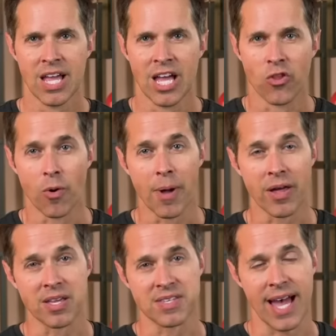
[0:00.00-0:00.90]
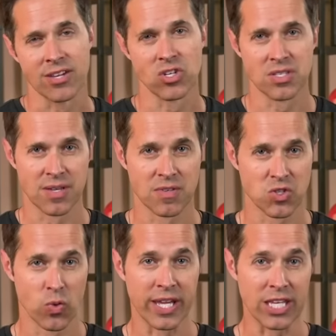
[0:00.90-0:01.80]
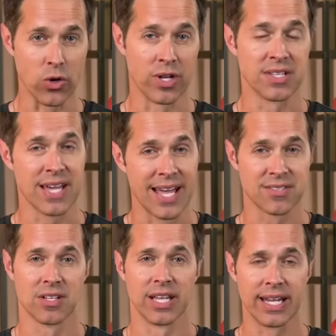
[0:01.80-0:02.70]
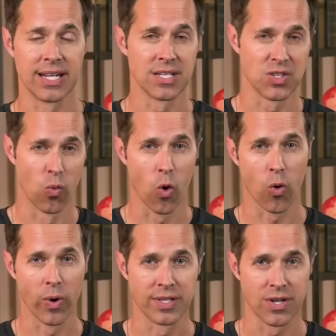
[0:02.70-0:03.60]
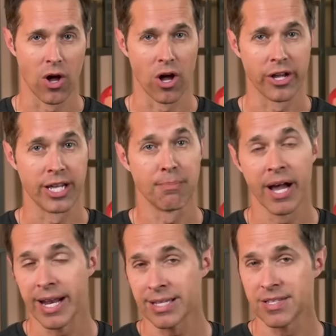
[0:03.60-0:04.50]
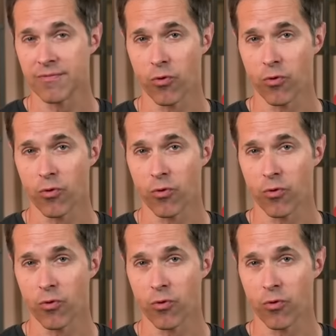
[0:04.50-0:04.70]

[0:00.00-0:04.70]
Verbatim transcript: The rebellious actions of the swing unit escalated as the war went on, and by nineteen